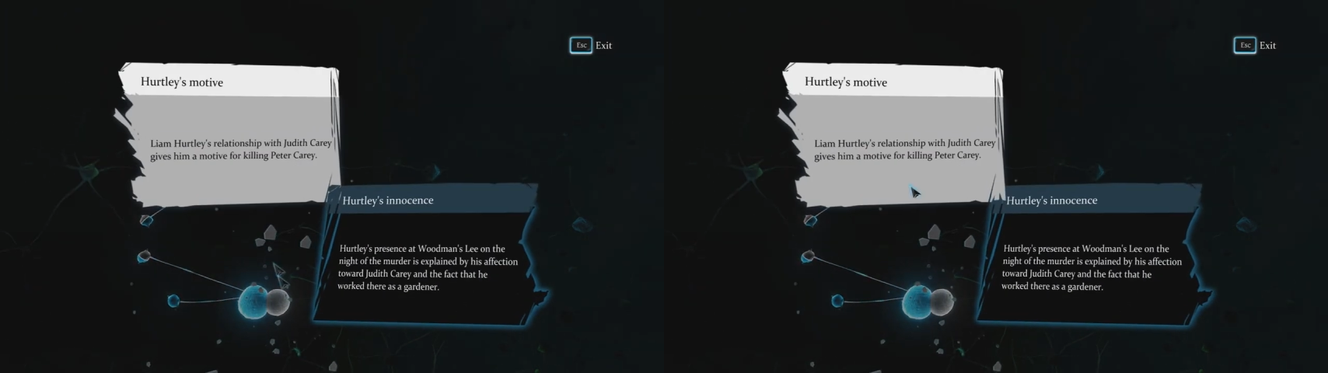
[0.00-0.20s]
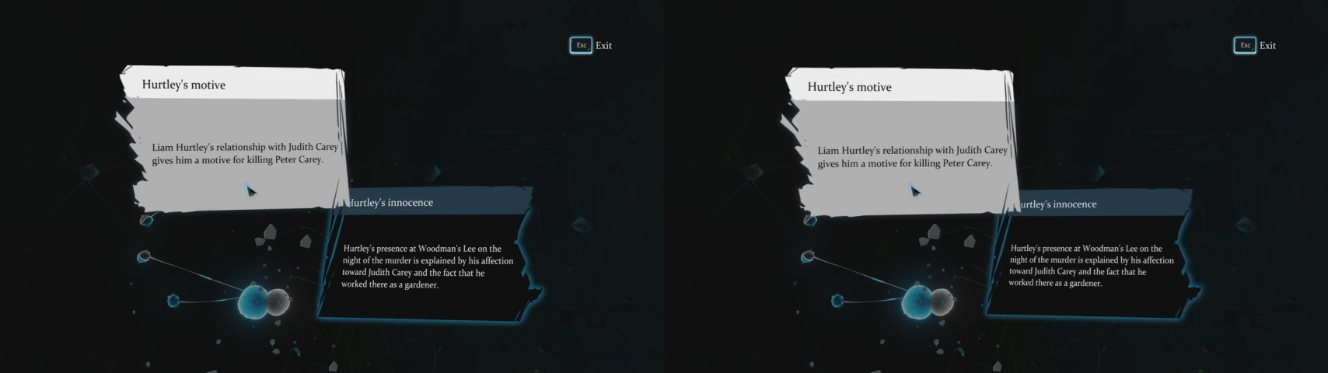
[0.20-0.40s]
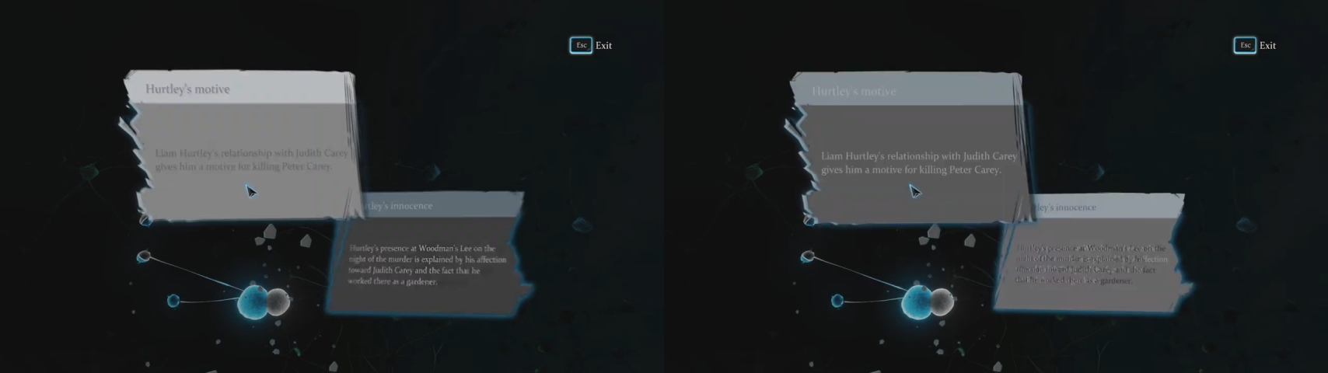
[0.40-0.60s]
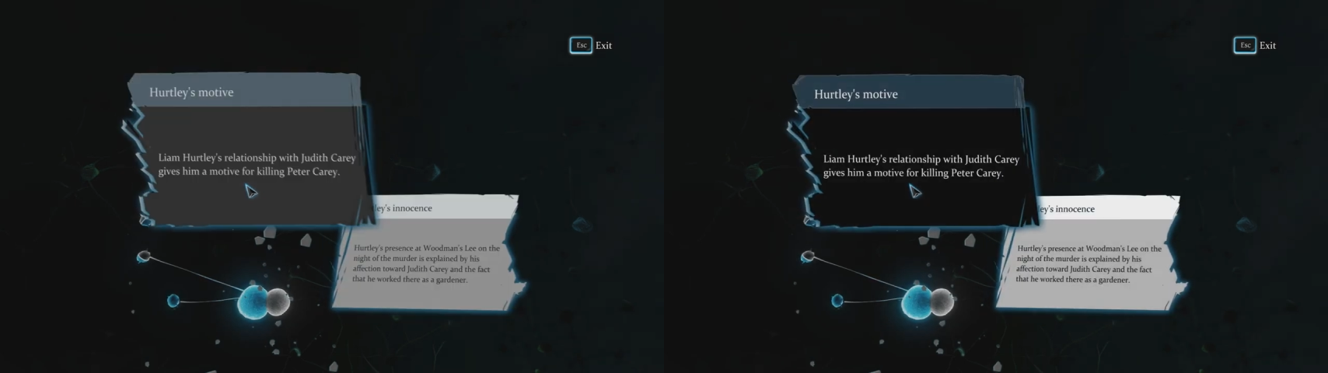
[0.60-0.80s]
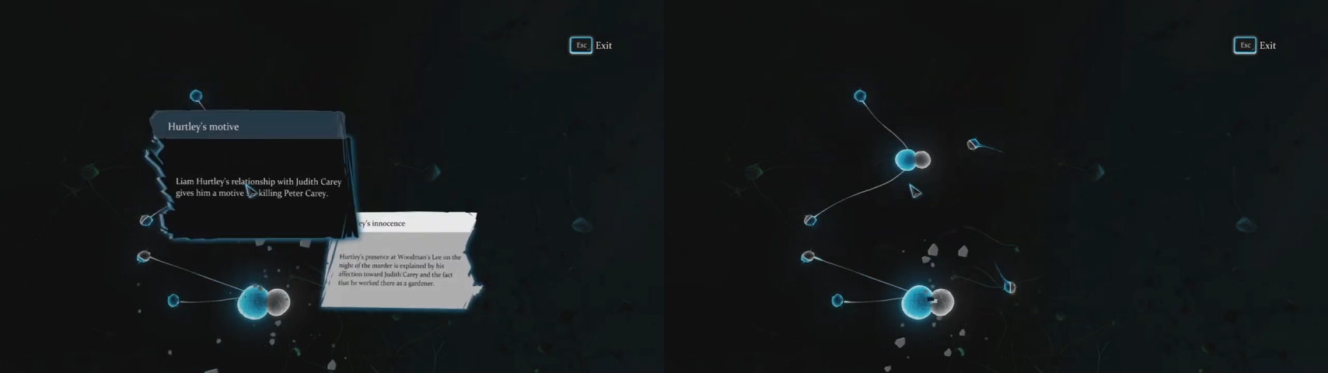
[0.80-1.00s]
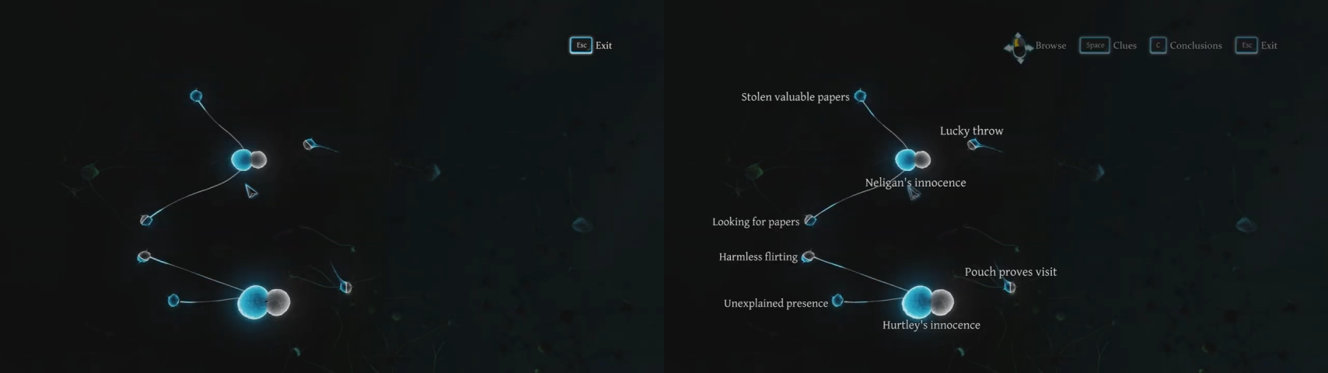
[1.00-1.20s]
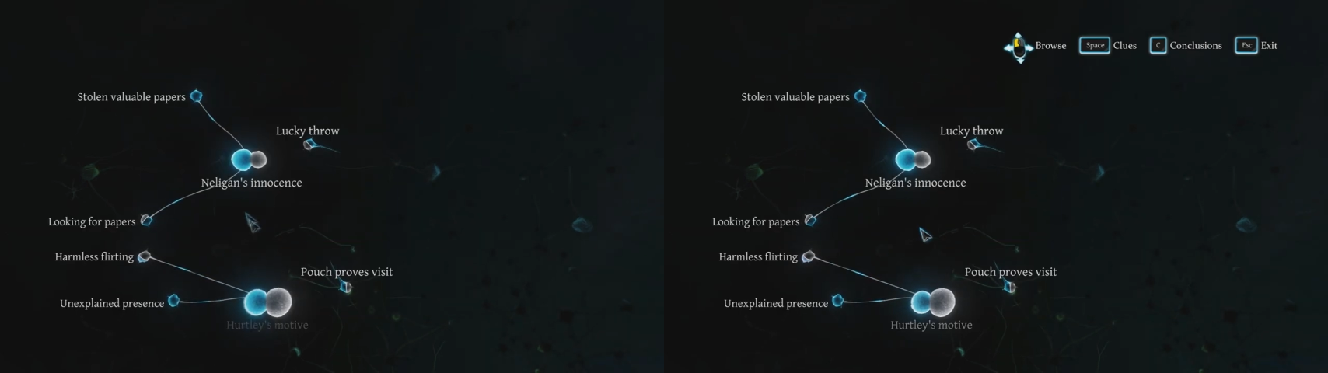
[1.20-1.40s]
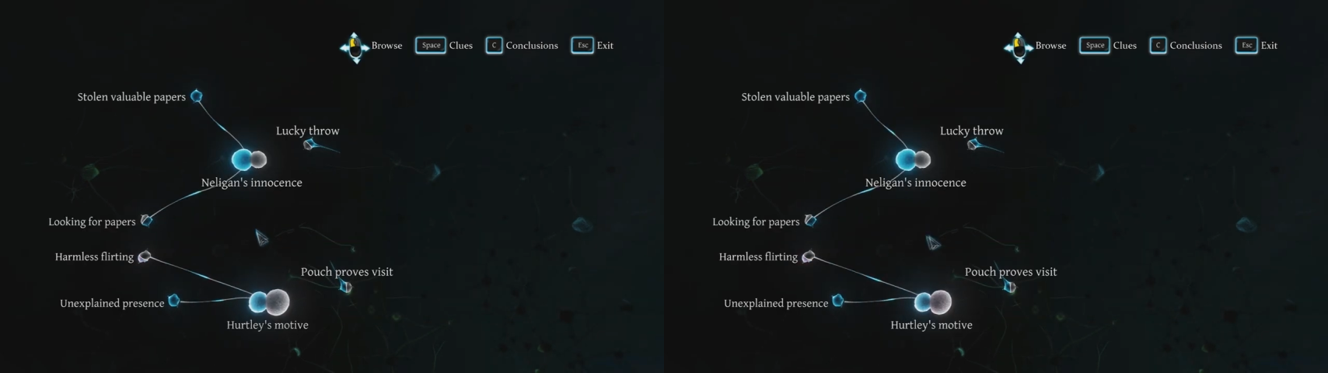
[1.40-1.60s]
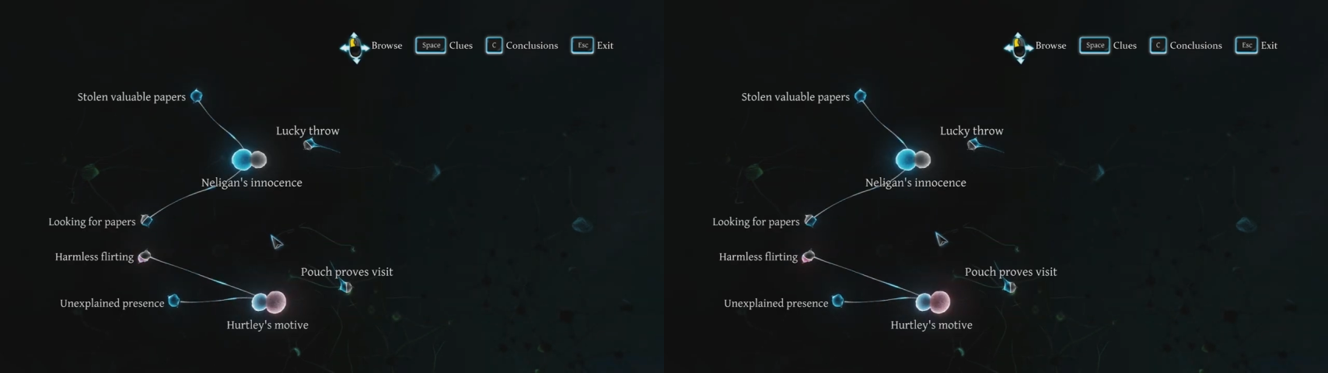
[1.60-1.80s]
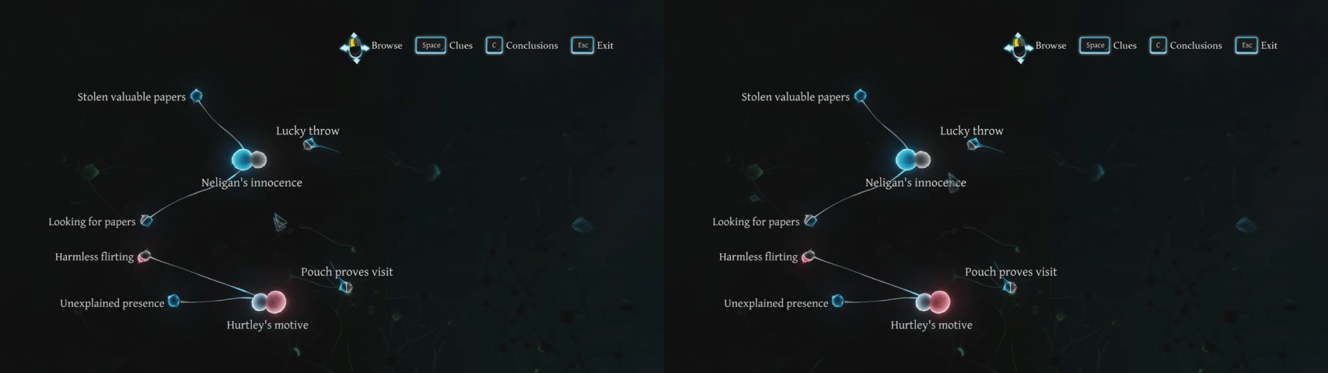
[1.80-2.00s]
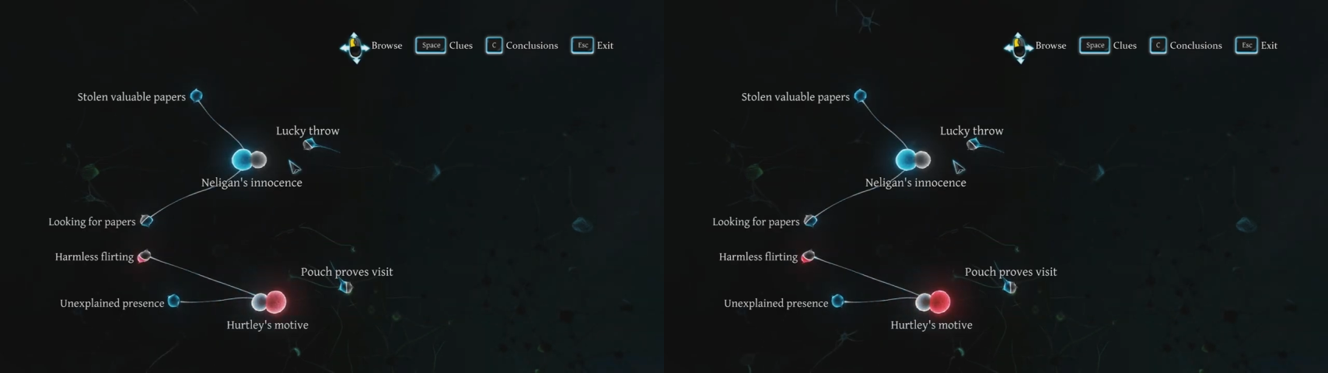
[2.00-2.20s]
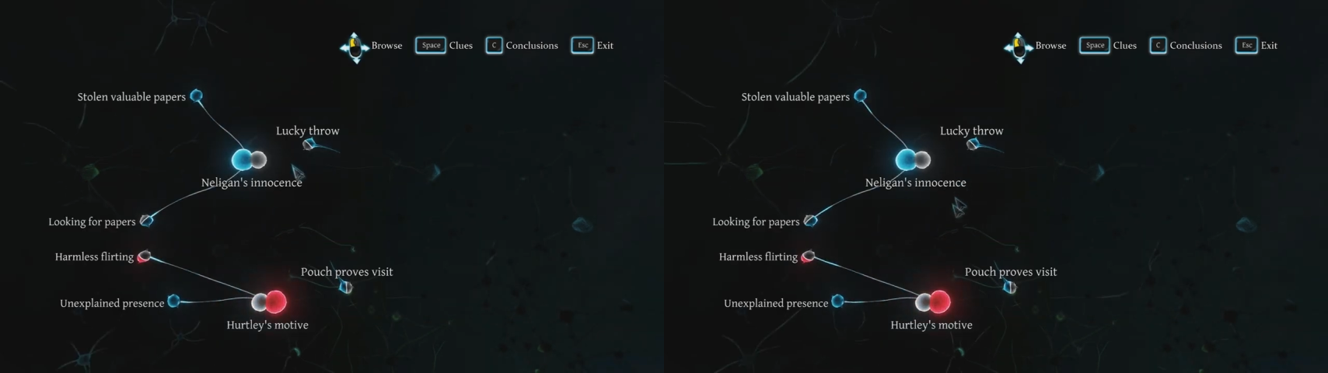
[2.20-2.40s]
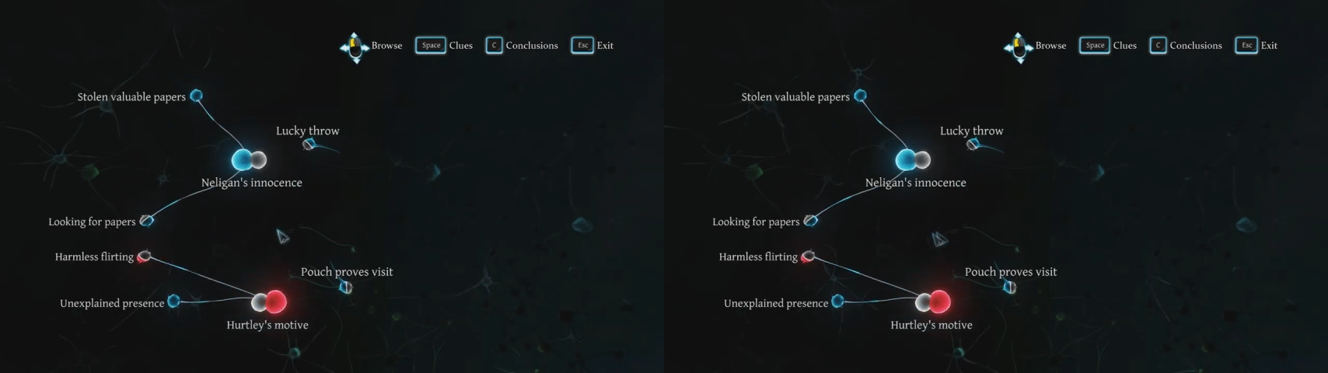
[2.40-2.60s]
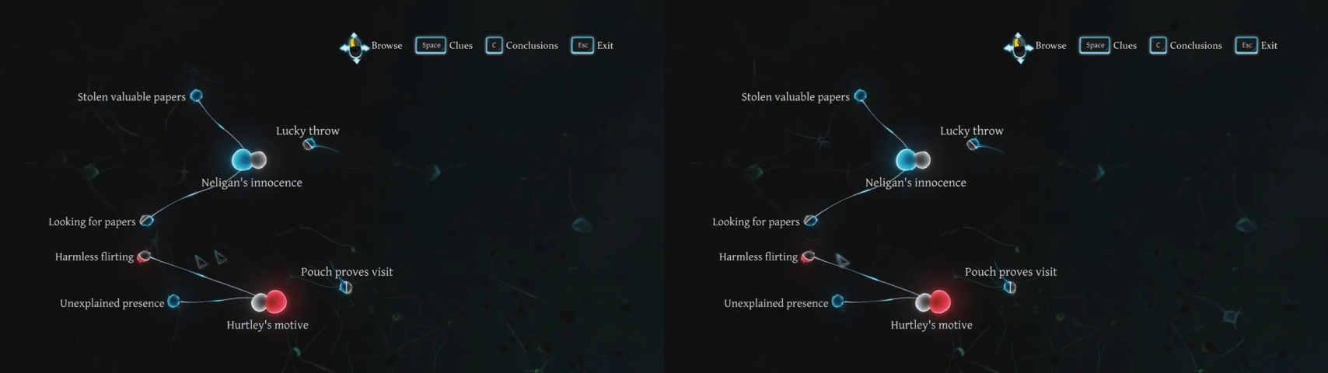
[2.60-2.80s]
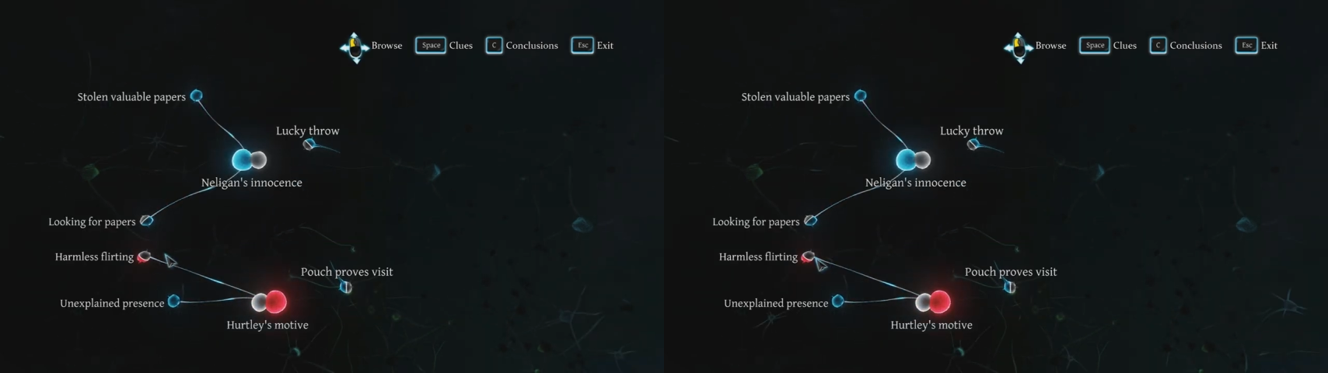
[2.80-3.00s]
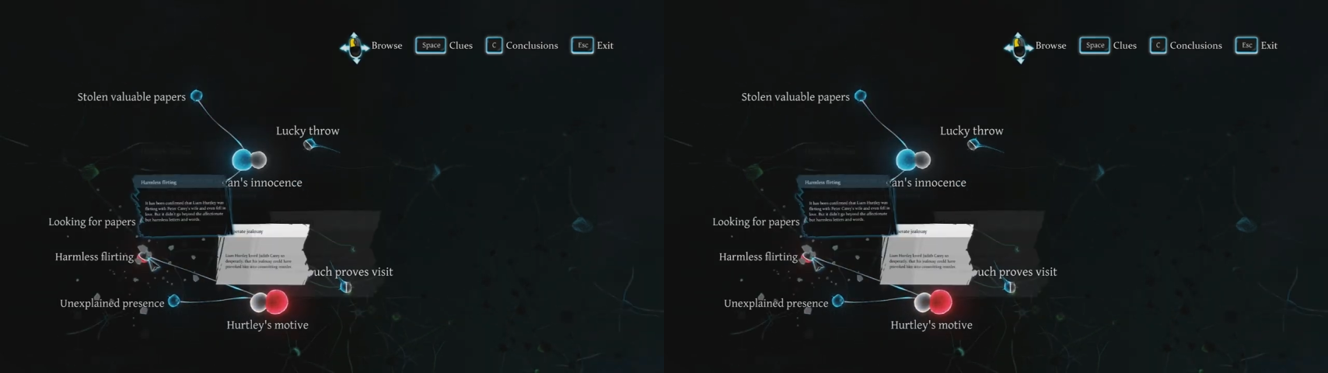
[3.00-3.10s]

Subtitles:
(no speaker visible)